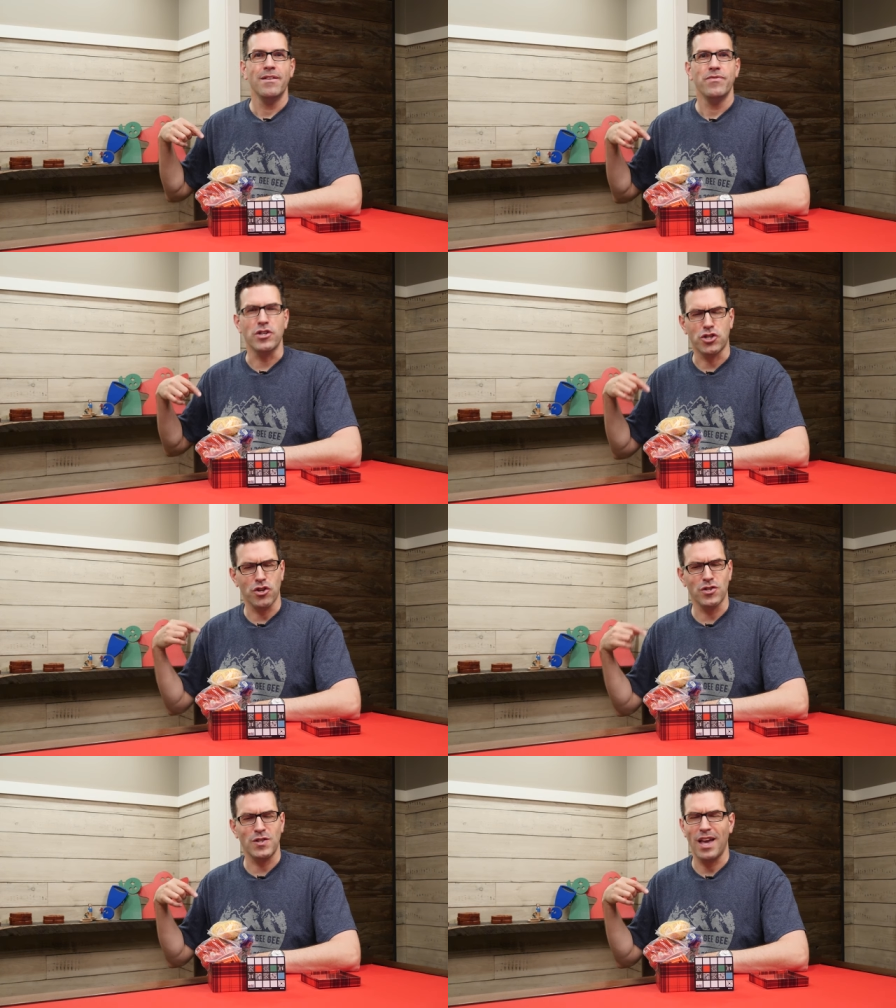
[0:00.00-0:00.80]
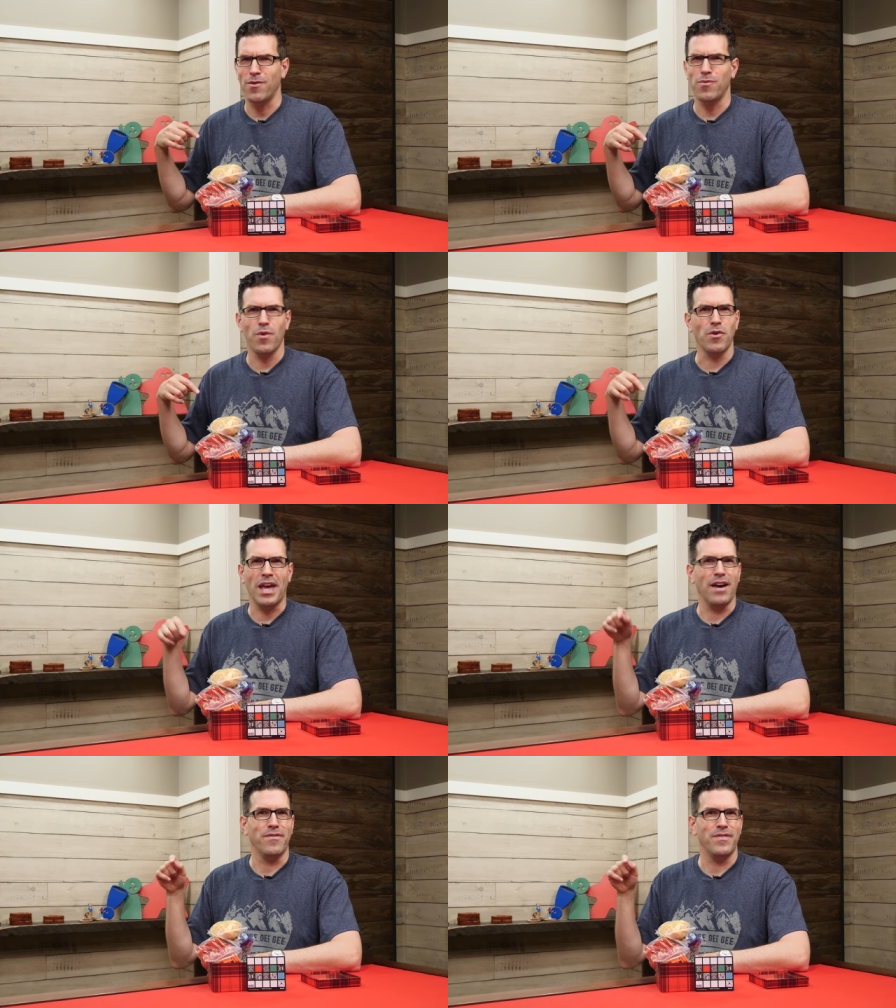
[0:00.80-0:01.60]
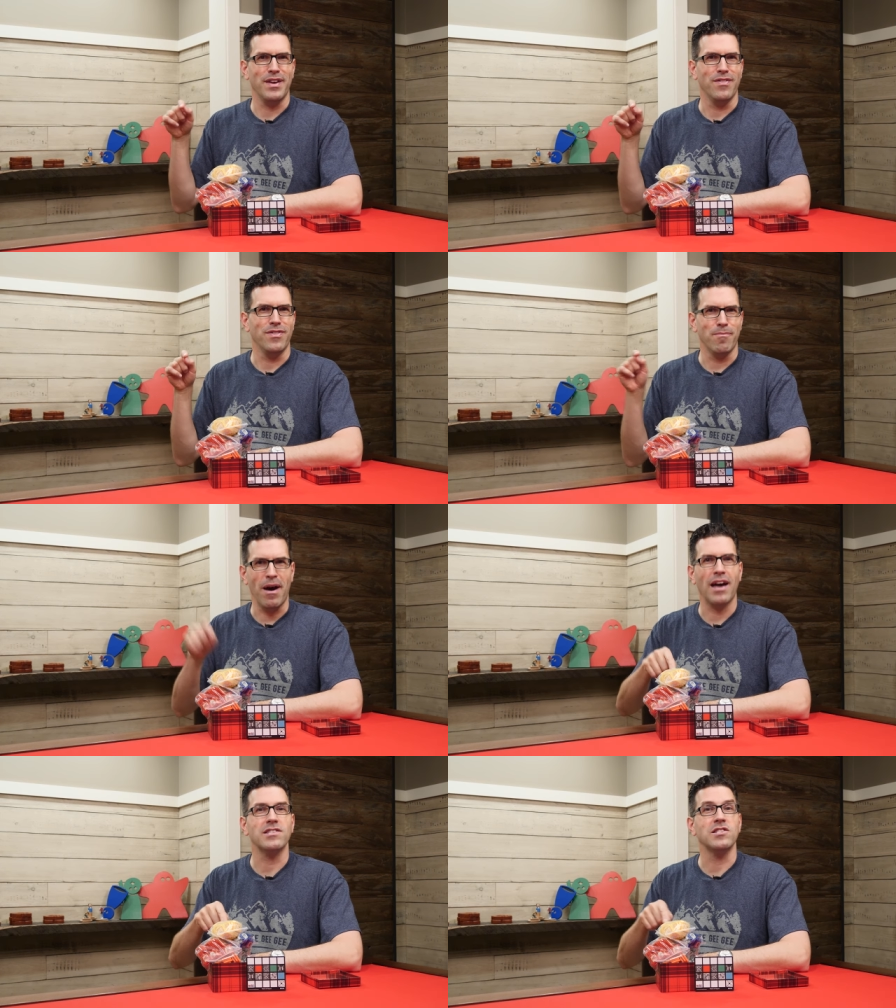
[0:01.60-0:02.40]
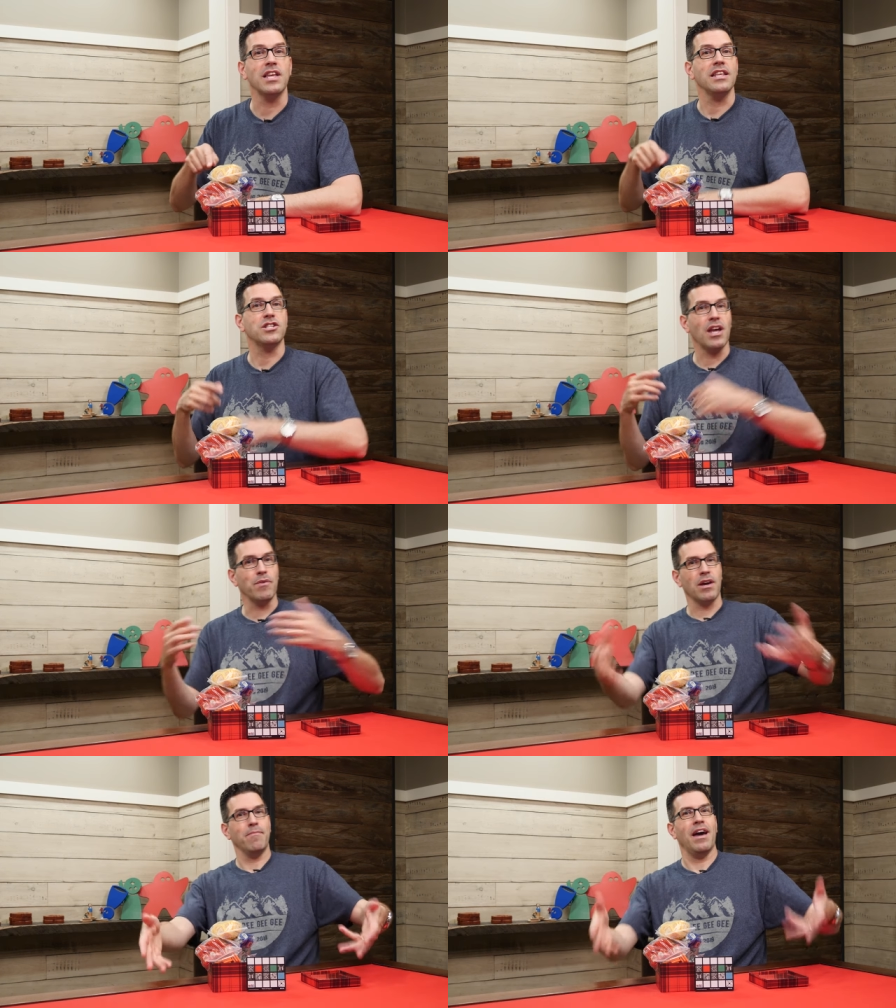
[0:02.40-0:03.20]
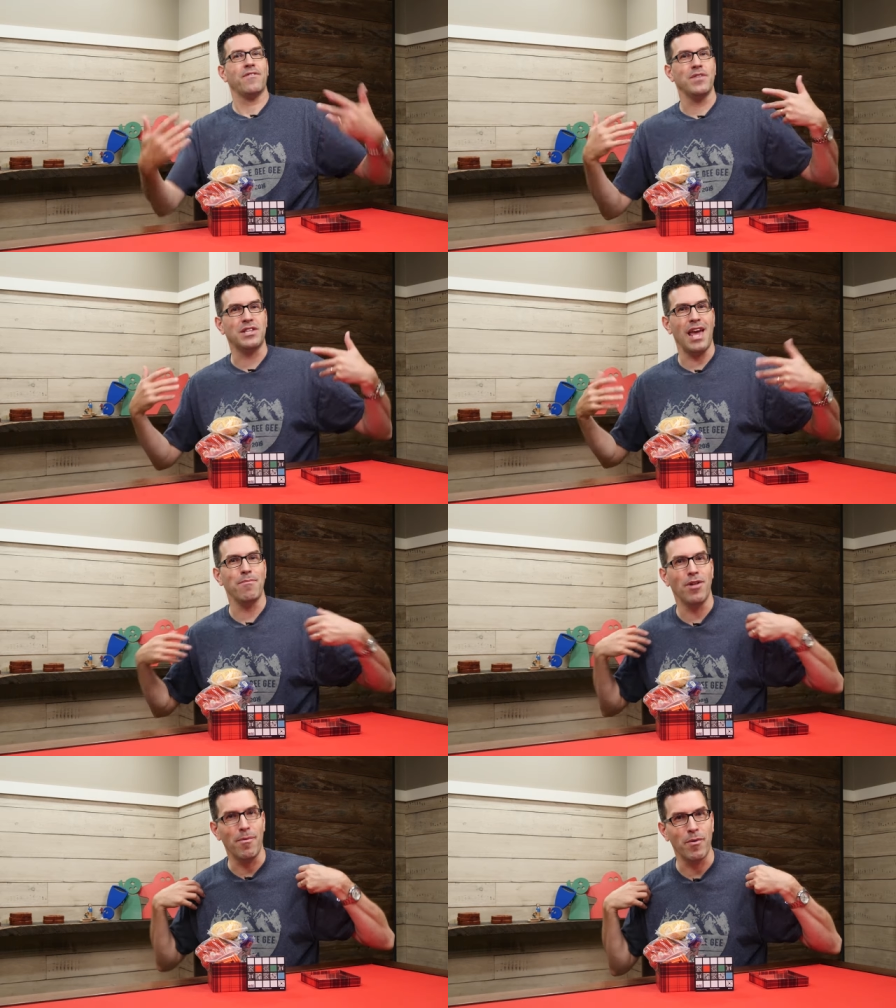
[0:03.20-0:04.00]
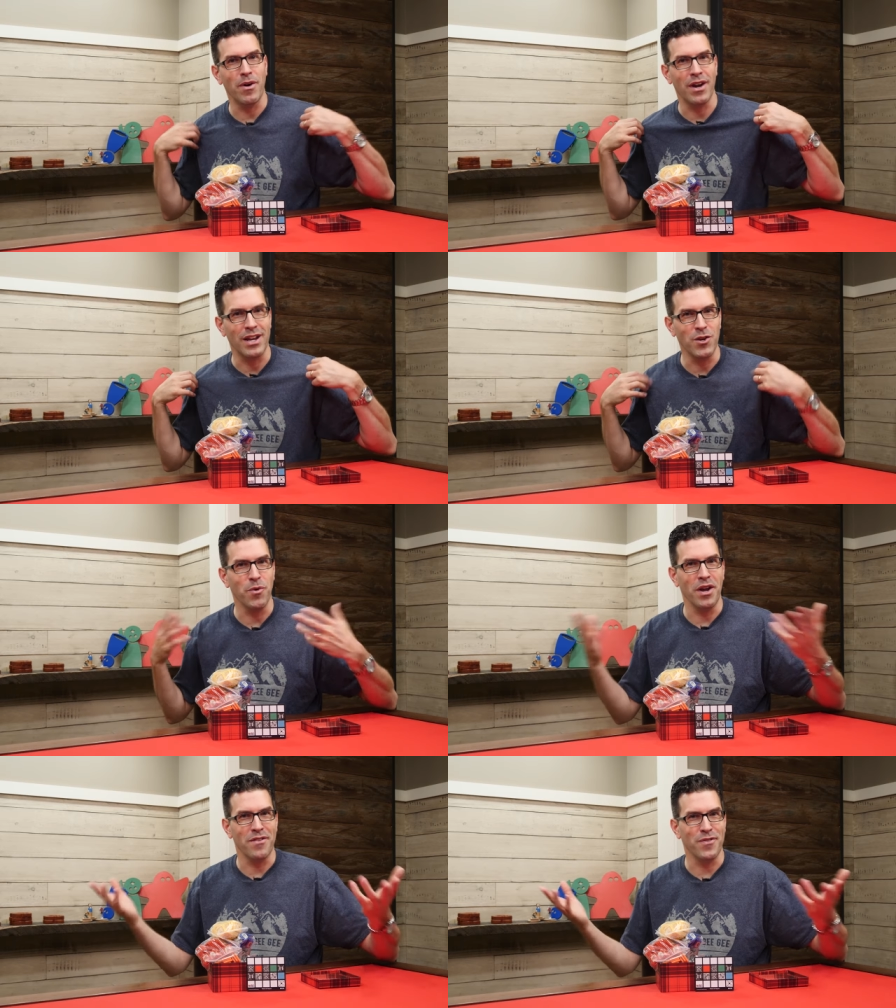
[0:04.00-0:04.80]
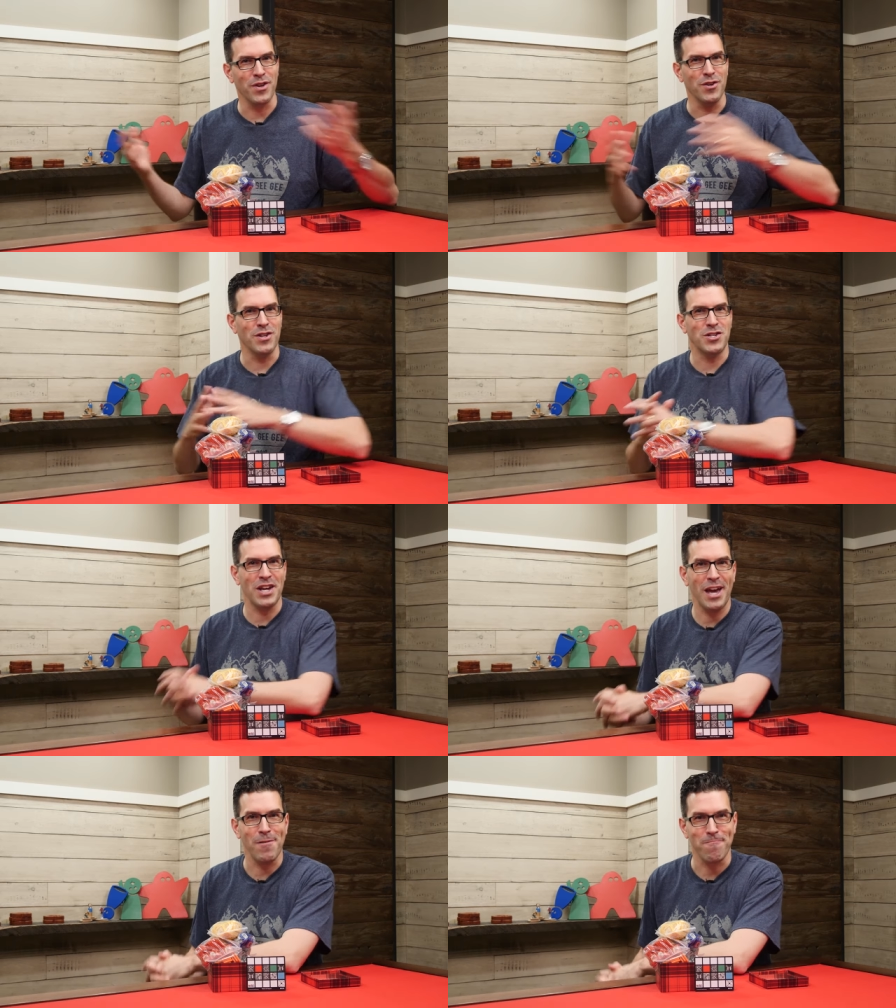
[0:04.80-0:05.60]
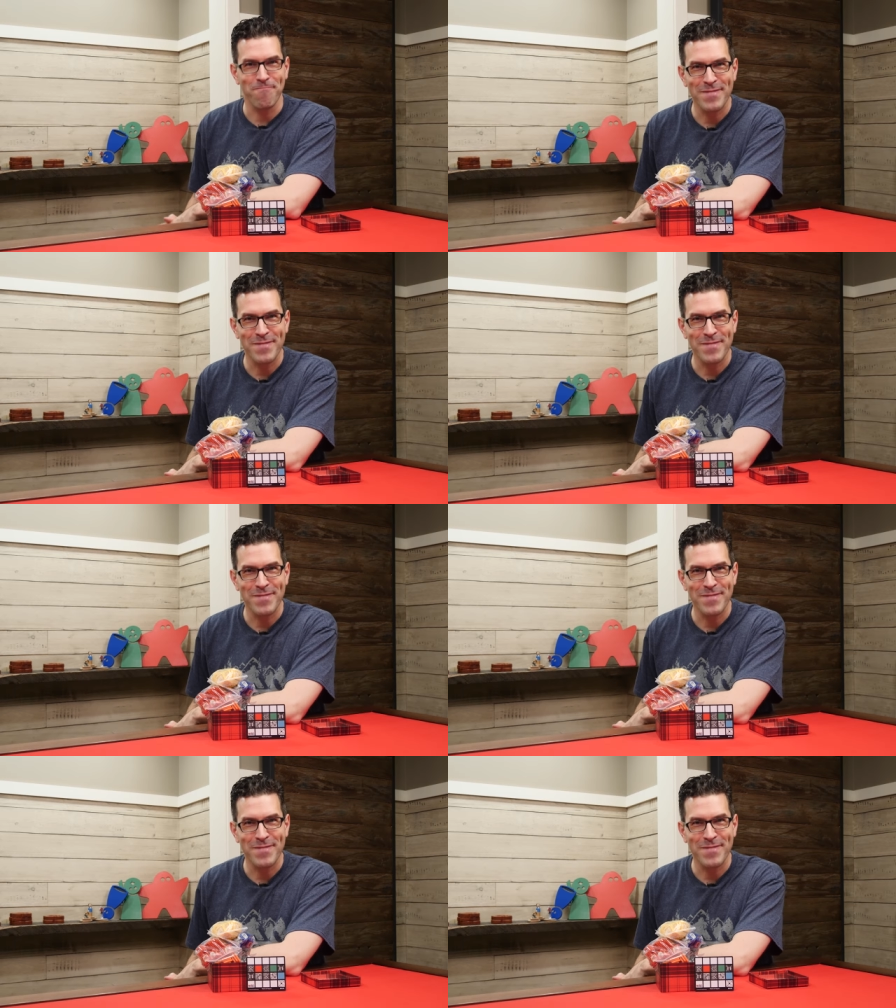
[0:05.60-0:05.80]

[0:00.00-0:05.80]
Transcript: The shirts I won't have in the box. Instead, each time we come back from the table, I'll be wearing a new one for you to check out.